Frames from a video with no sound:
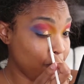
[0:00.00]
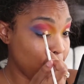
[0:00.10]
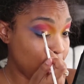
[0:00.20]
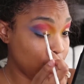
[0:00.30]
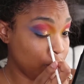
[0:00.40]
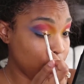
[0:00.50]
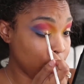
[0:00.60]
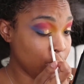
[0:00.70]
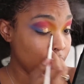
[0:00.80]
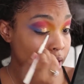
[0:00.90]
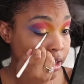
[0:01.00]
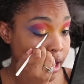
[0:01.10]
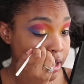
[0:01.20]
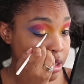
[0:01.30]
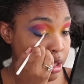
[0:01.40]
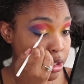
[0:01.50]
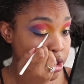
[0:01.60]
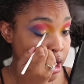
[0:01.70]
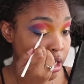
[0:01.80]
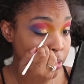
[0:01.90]
following like the
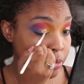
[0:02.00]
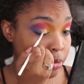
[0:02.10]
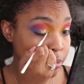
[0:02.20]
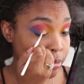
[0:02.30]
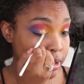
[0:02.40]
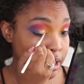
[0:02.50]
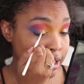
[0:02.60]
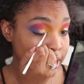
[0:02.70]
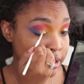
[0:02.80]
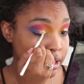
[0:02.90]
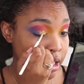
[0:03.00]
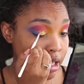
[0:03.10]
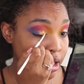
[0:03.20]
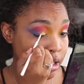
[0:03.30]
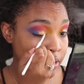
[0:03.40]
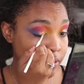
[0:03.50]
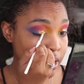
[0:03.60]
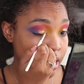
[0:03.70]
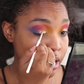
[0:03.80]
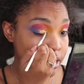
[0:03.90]
shade room, because of
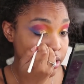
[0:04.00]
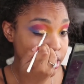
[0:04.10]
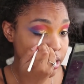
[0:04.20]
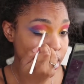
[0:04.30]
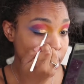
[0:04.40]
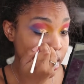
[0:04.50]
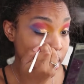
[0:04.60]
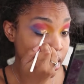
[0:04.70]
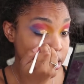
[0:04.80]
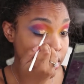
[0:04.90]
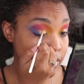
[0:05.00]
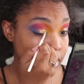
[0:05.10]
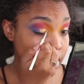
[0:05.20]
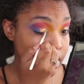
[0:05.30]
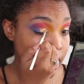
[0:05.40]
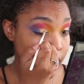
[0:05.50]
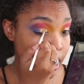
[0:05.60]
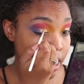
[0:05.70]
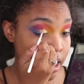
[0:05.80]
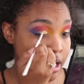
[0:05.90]
just the negativity
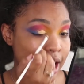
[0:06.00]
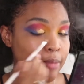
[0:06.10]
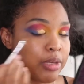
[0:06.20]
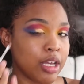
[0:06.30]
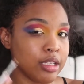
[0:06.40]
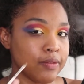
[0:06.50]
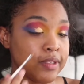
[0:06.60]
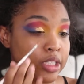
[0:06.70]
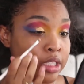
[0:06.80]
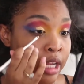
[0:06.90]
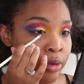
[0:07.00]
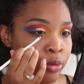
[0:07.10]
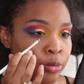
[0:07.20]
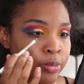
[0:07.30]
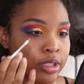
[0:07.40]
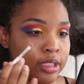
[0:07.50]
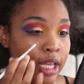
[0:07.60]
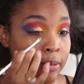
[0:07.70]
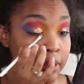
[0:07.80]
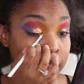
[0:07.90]
that not because of the shade room per
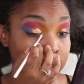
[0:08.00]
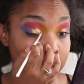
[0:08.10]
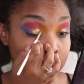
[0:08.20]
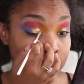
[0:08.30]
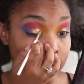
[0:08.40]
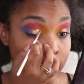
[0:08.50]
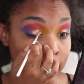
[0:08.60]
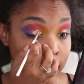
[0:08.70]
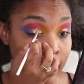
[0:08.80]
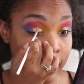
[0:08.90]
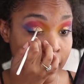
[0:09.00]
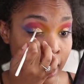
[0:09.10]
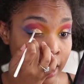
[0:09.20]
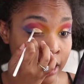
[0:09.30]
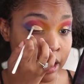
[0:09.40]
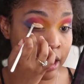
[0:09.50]
se, but like the